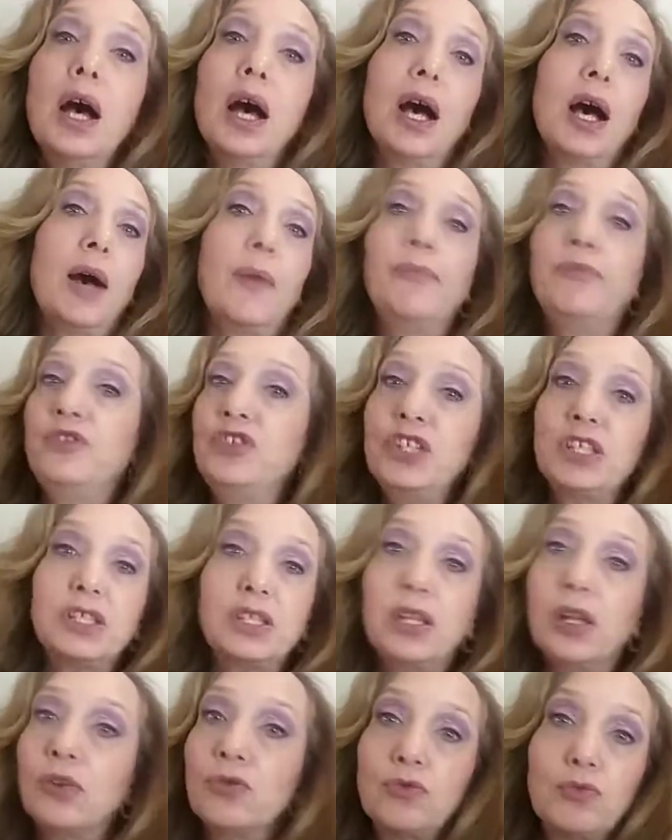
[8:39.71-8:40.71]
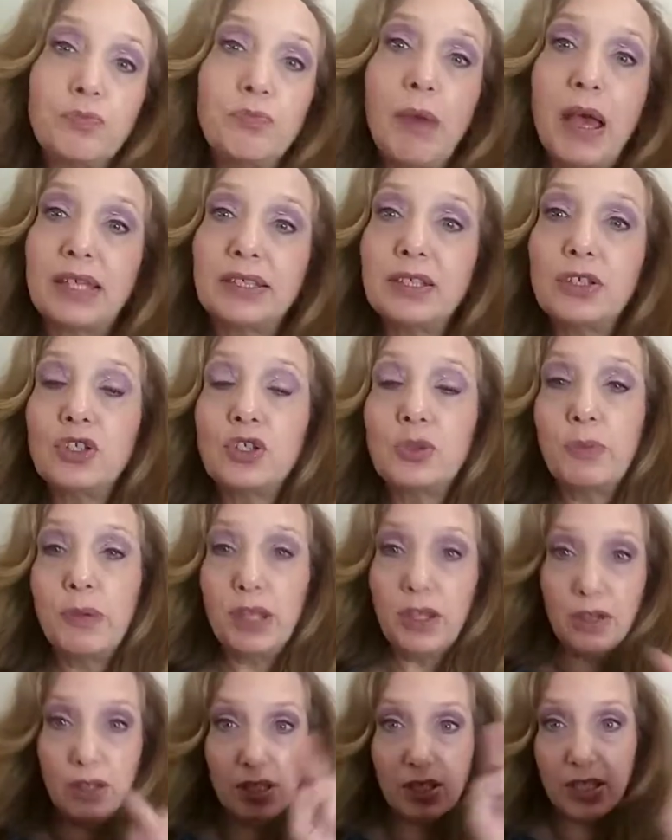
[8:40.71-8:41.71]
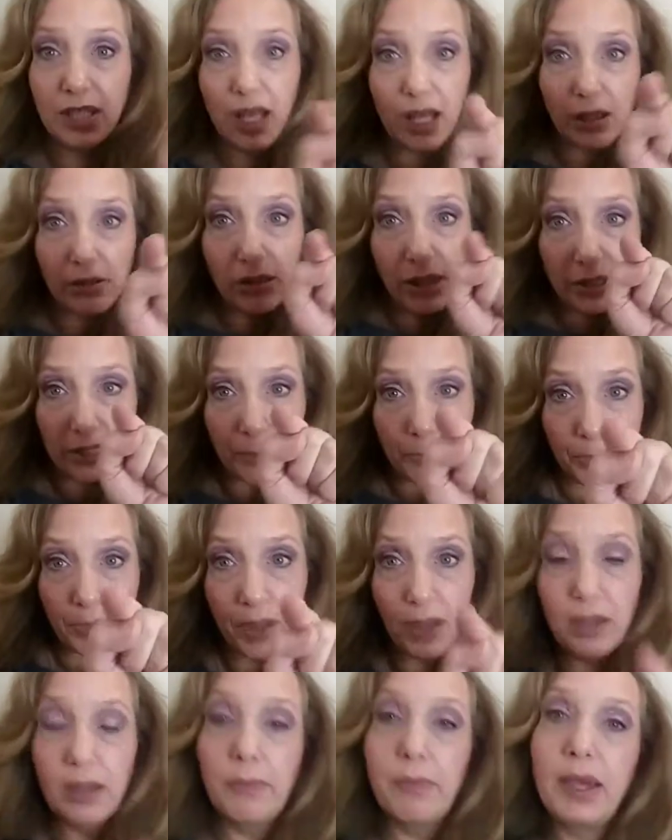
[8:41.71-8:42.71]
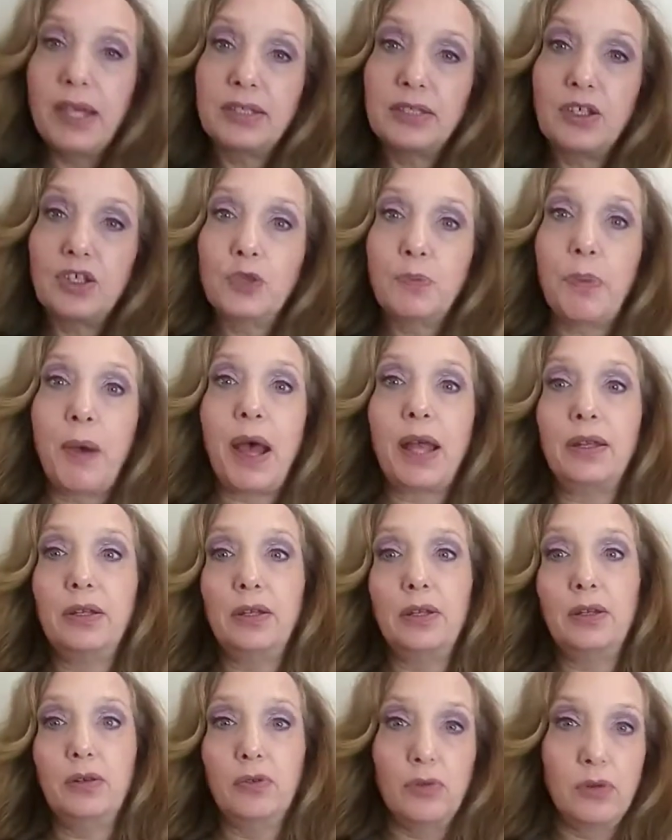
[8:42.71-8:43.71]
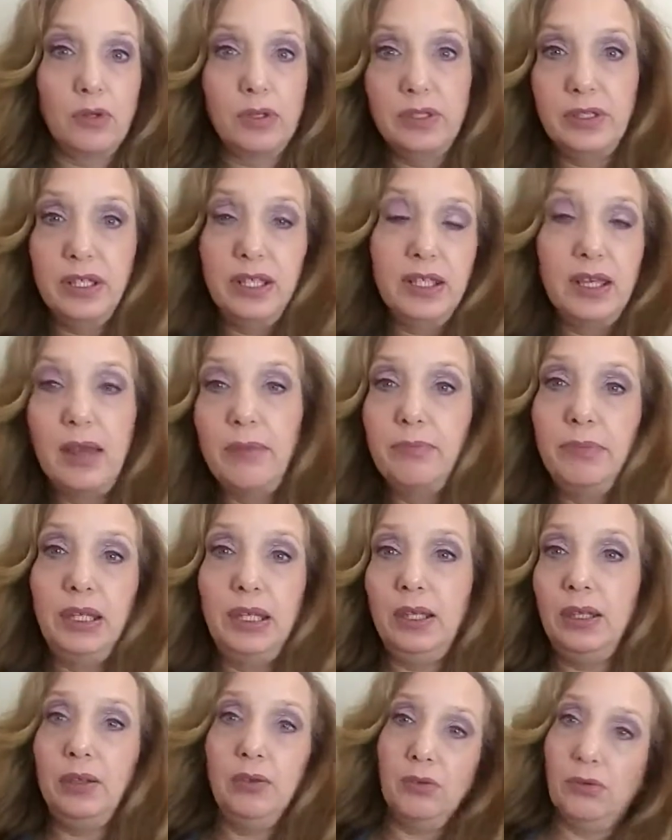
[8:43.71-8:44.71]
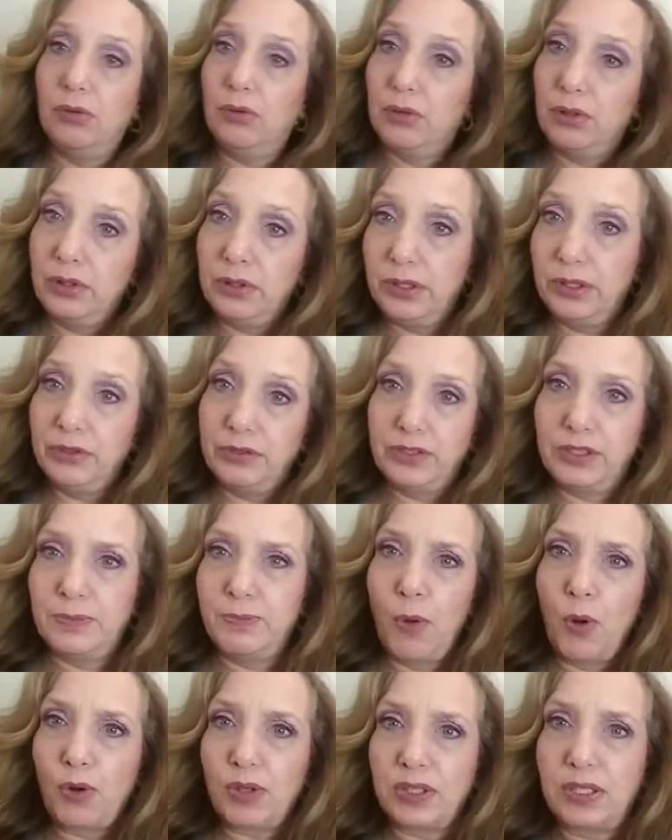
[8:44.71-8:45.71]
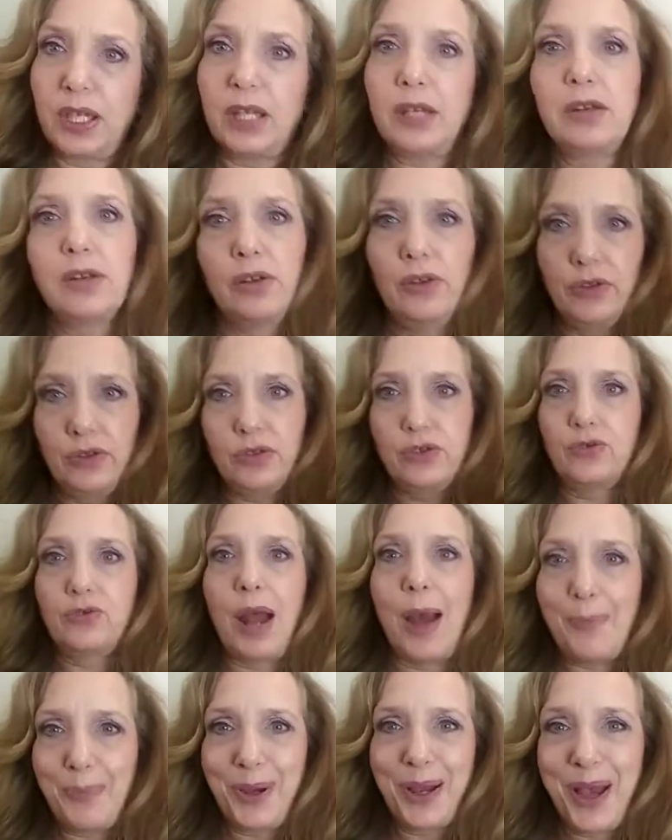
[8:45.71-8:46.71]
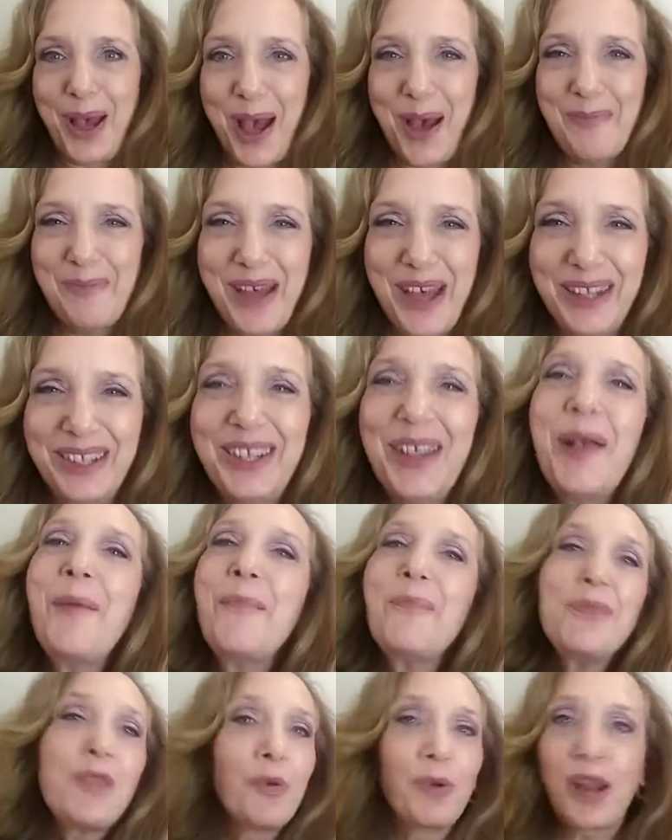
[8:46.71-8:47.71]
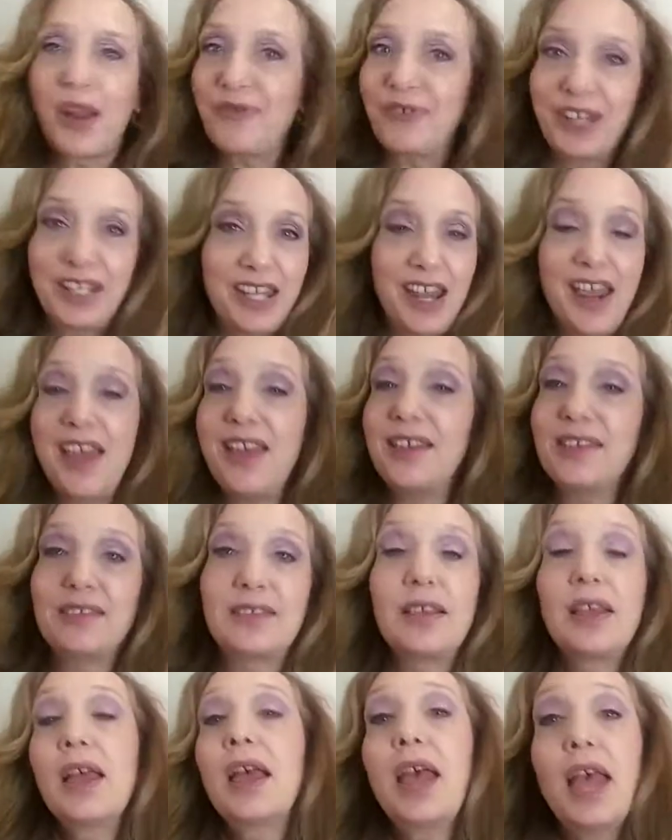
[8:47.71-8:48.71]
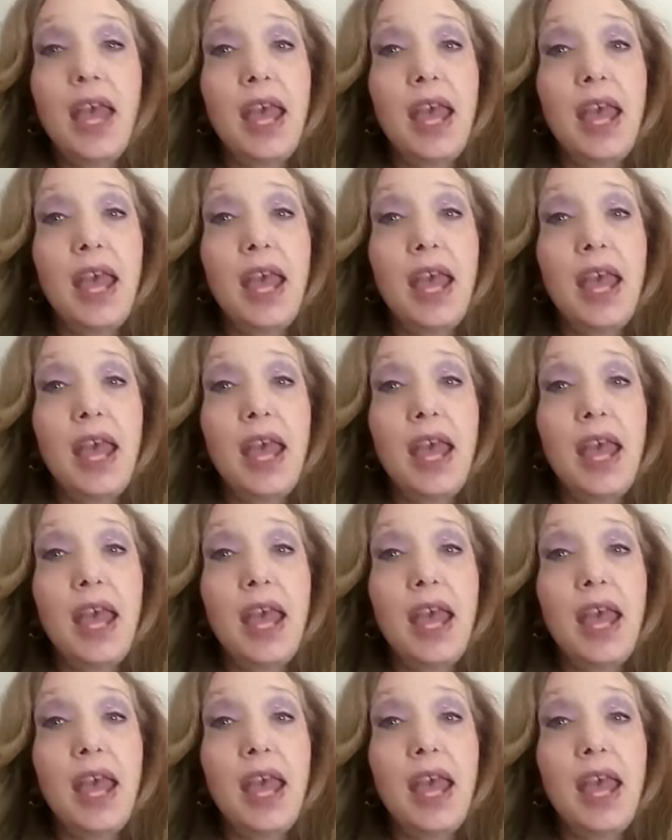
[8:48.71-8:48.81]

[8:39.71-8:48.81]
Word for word: Um, just, you know, message me. You can just kind of click the, the message button or D M me or, you know, smoke signals, drop a comment, whatever it takes.